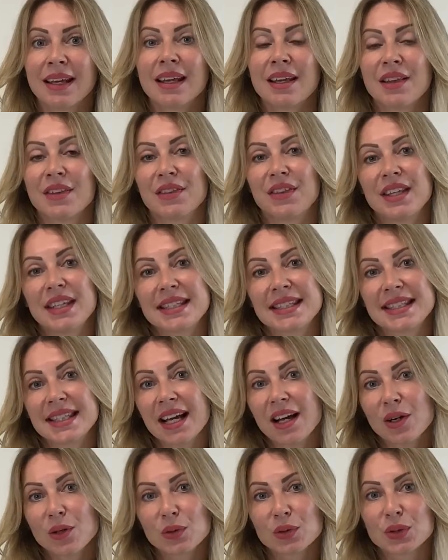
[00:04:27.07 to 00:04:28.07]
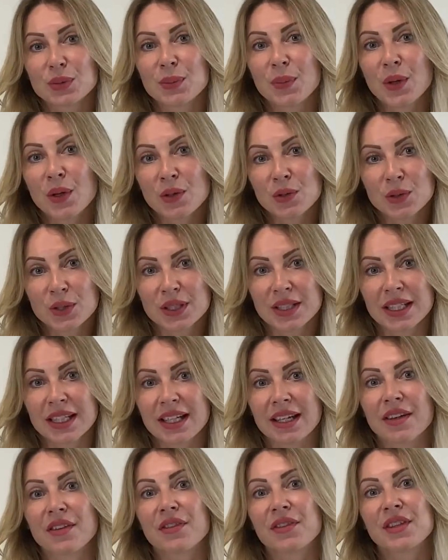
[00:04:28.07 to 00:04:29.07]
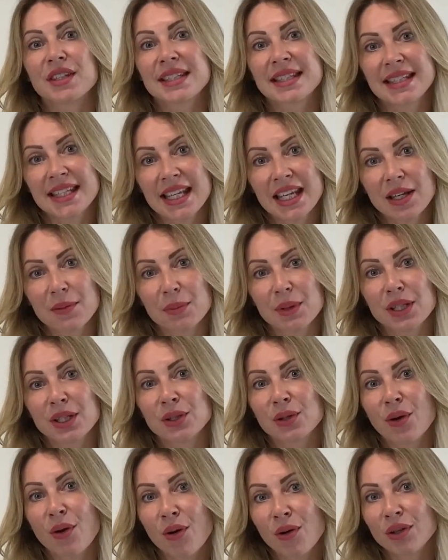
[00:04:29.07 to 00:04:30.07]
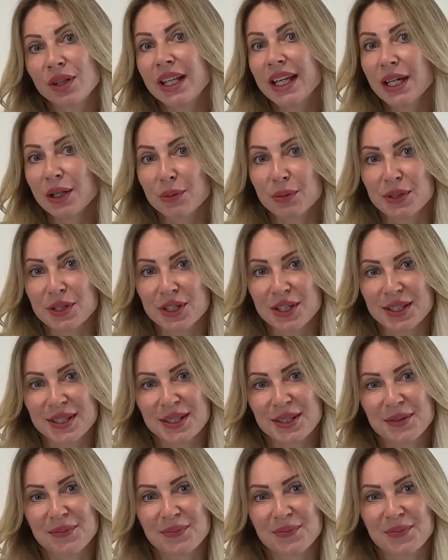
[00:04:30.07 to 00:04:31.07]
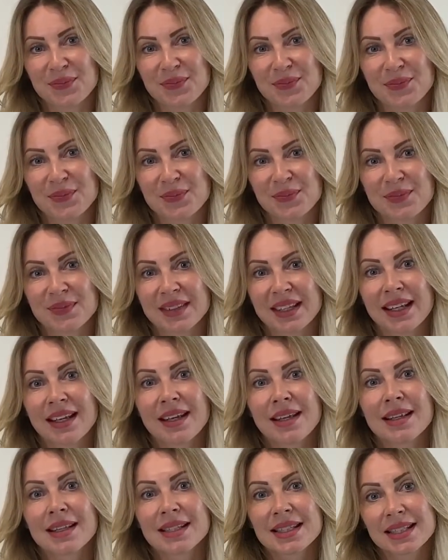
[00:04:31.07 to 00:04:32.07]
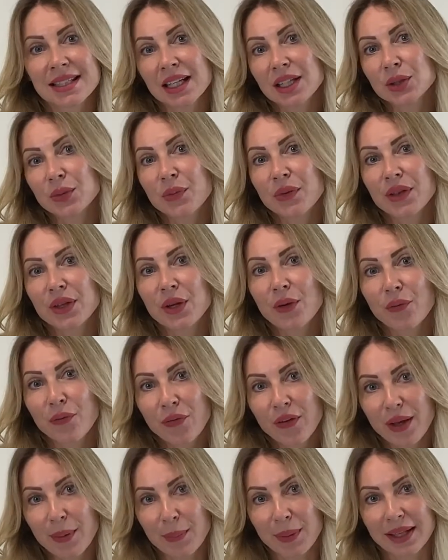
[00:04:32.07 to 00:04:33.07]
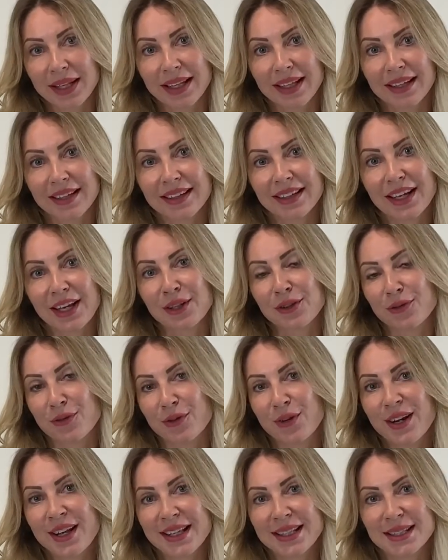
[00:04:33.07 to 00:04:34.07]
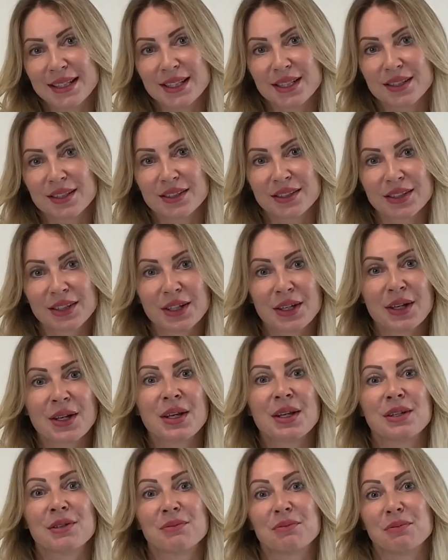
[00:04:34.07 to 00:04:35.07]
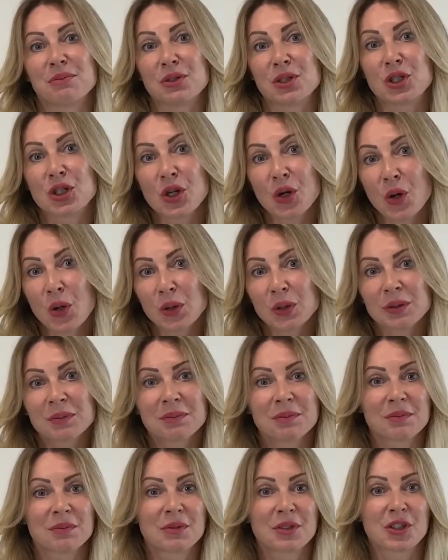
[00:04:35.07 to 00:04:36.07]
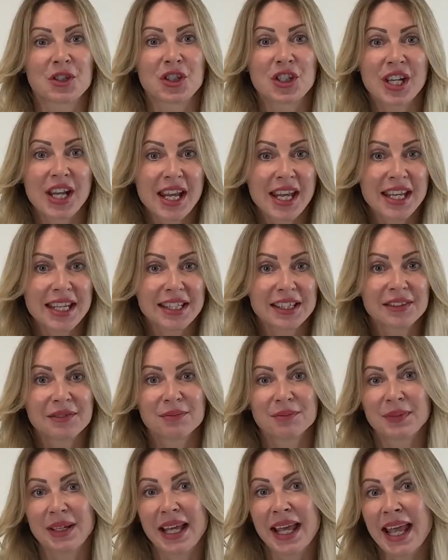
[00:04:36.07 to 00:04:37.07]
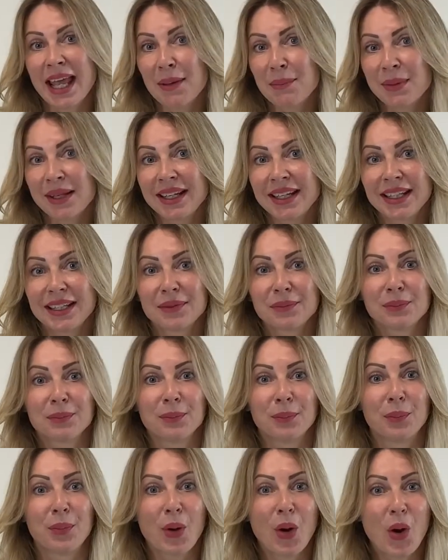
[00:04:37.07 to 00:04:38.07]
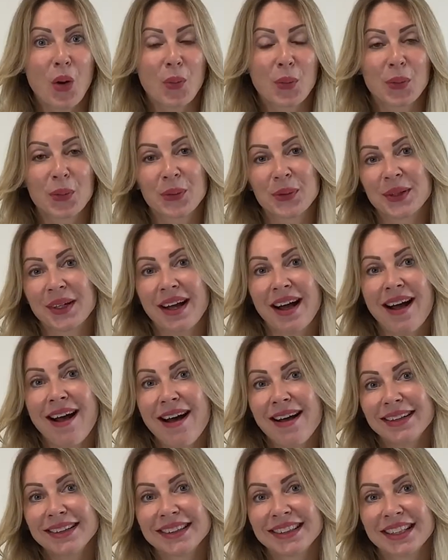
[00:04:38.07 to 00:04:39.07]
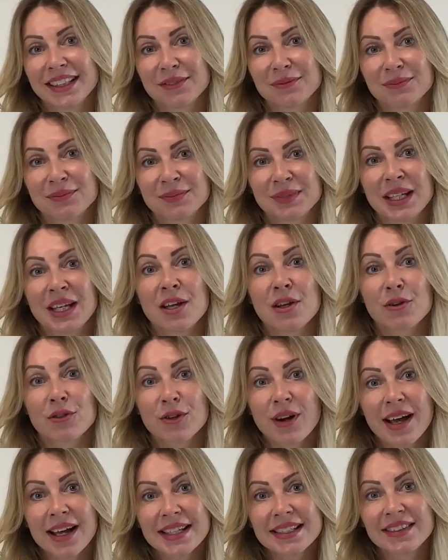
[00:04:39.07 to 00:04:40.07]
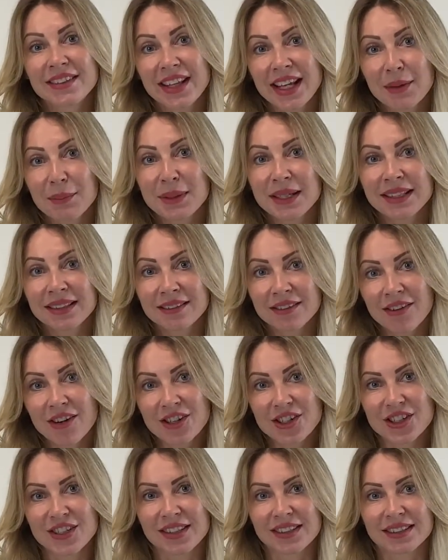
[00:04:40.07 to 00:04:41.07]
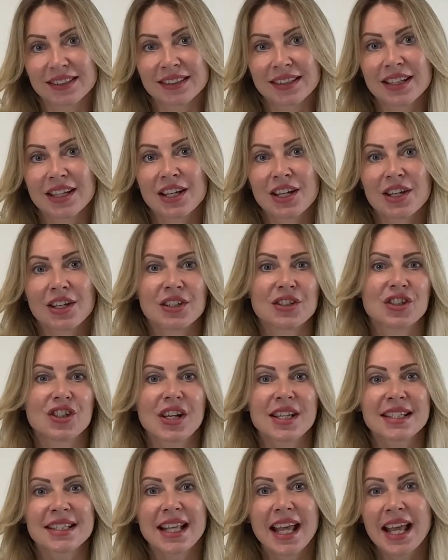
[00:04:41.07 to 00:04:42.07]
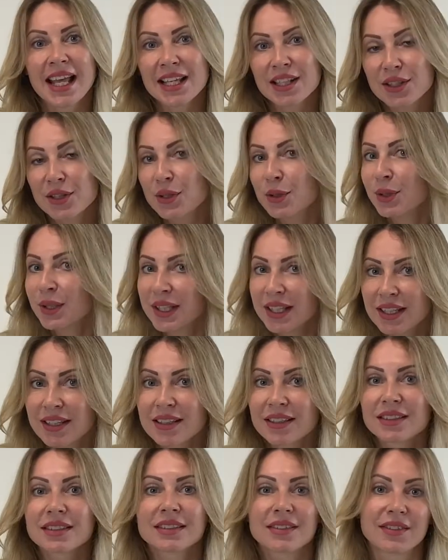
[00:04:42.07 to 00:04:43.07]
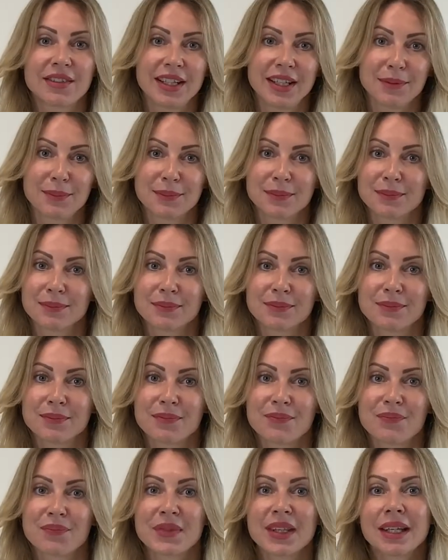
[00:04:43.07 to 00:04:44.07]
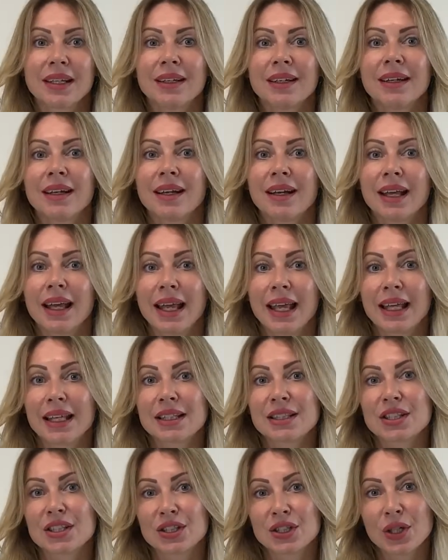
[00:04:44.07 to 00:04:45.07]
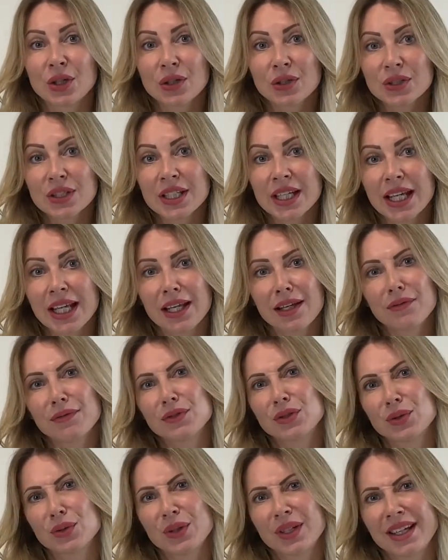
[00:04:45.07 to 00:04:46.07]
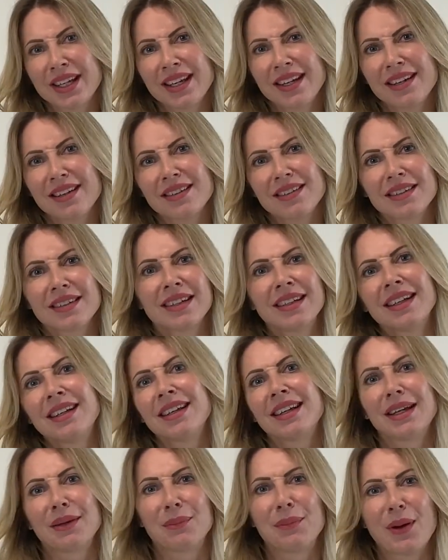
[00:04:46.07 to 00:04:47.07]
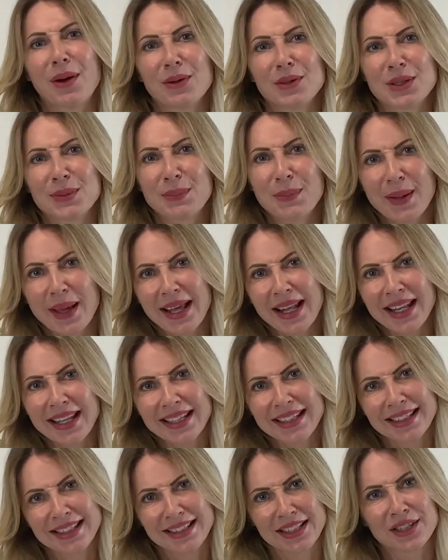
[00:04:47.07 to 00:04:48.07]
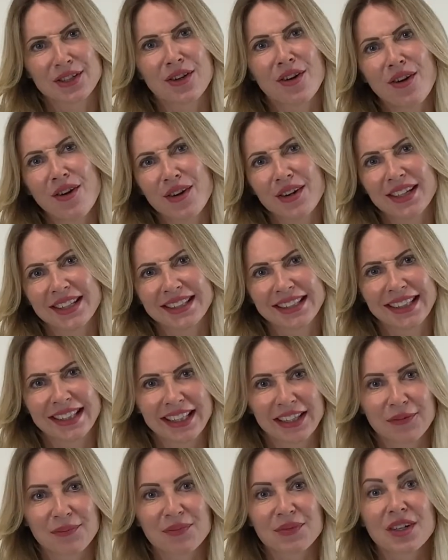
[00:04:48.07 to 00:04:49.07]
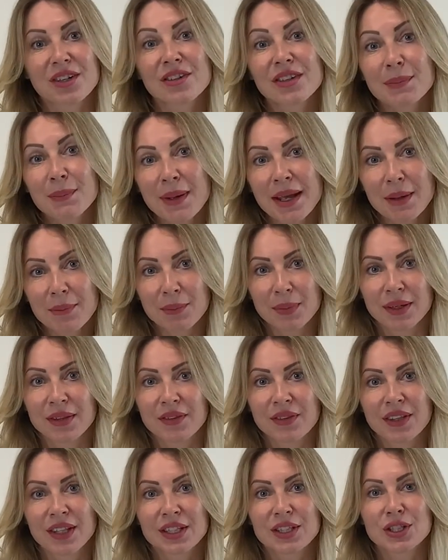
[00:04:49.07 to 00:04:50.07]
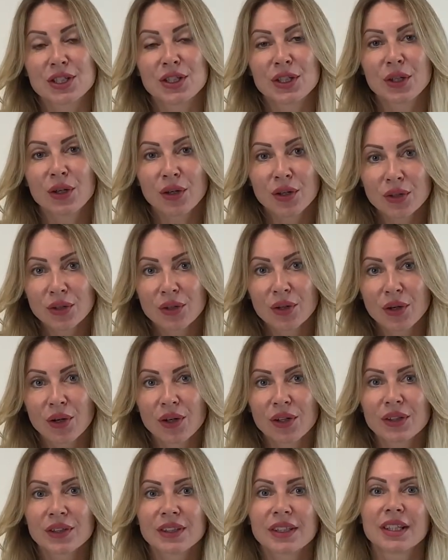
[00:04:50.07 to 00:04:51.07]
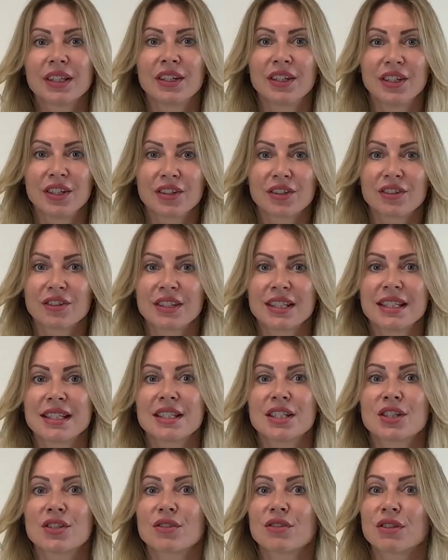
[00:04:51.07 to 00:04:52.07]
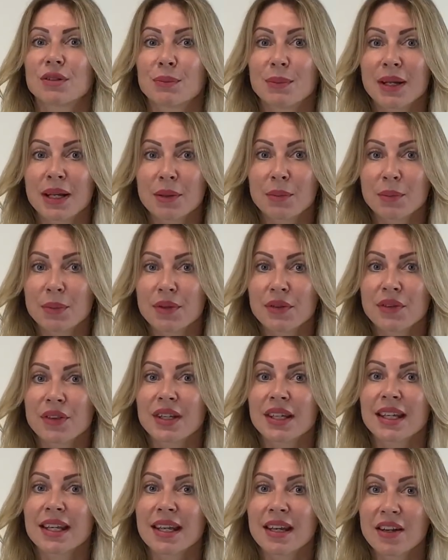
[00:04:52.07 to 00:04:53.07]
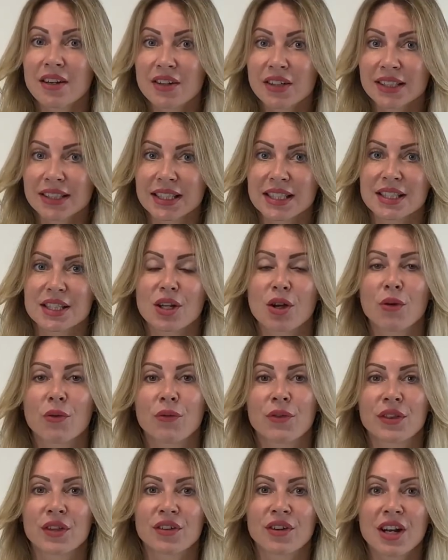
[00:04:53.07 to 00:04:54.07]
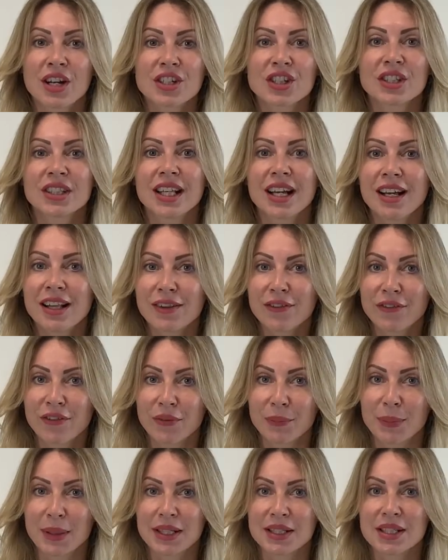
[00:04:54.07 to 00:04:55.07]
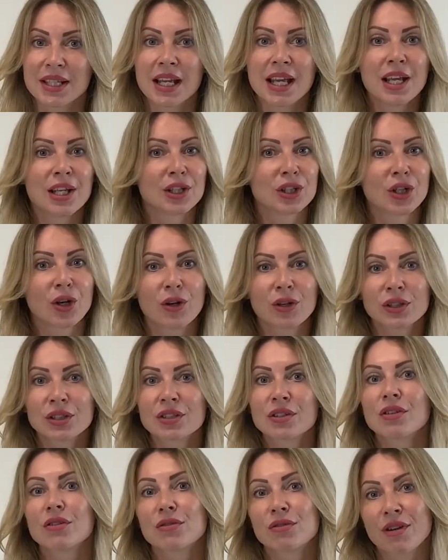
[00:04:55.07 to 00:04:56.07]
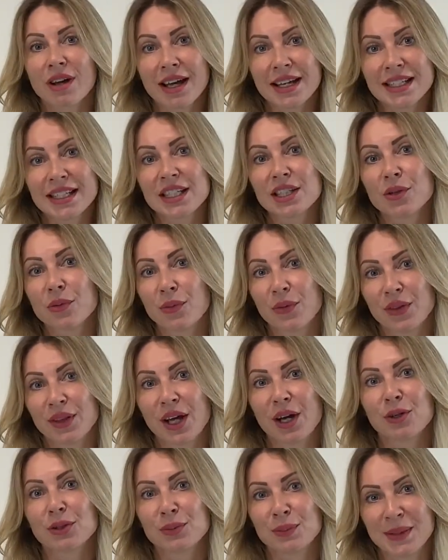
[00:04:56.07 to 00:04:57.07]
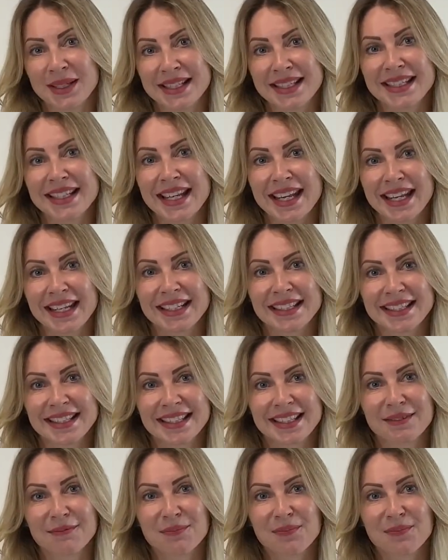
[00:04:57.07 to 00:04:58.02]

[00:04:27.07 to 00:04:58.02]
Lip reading: They sound mostly the same in all languages. Start with your family and friends. John, Jane, Emily, Bob, Anna. Write them in Russian, just as you hear them. And don't have to care about spelling it correctly. Remember that your goal here is to remember the characters of the Russian alphabet, not writing without mistakes.